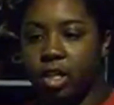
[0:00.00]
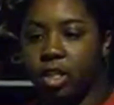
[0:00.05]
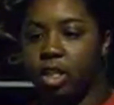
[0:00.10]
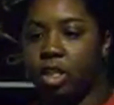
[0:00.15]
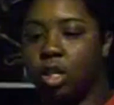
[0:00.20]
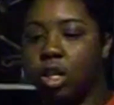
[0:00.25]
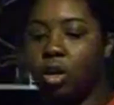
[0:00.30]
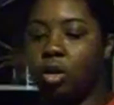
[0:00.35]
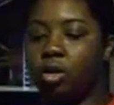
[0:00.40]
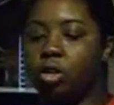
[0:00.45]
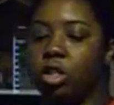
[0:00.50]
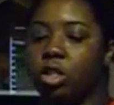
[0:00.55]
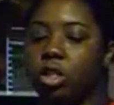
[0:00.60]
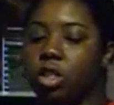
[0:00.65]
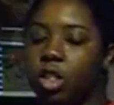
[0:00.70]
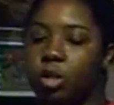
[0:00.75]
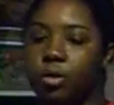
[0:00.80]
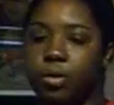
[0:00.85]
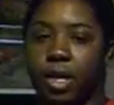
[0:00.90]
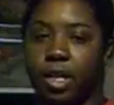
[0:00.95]
you know,
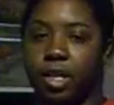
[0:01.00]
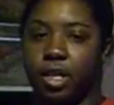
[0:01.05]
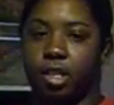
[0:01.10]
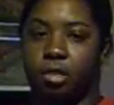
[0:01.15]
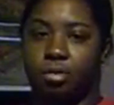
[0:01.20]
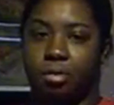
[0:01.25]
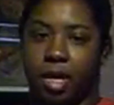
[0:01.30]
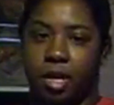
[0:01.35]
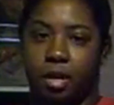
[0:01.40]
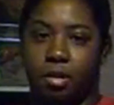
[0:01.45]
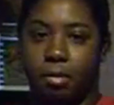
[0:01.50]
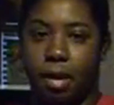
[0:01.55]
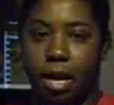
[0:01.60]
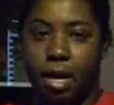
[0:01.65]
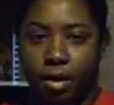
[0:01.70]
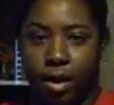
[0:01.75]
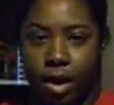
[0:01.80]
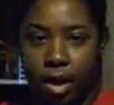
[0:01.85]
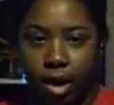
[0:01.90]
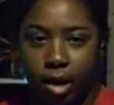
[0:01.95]
she would get this man to
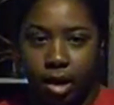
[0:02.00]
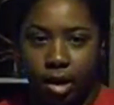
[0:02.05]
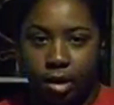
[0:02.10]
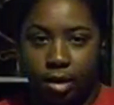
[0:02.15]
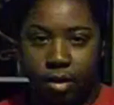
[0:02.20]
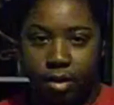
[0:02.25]
marry her.